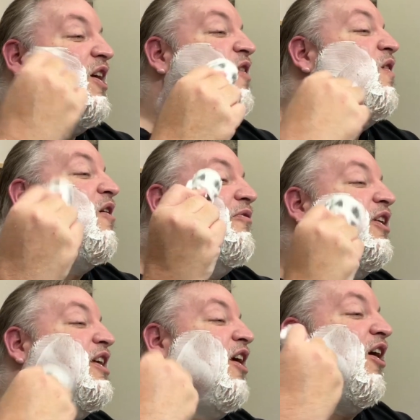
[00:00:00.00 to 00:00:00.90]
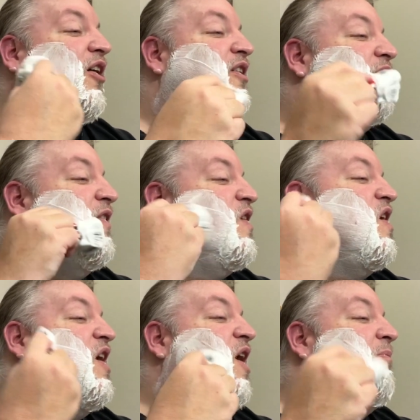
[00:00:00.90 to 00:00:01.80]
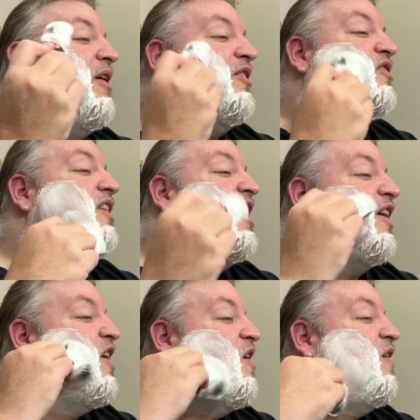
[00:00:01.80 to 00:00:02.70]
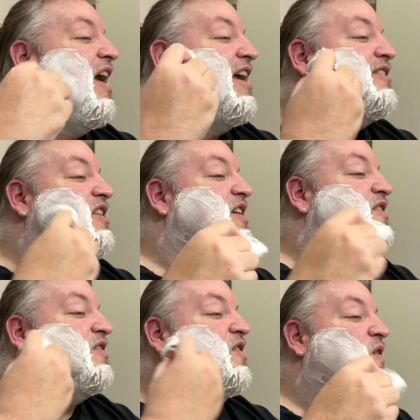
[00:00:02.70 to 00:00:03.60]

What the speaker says: go over it at all. They just let it go as is.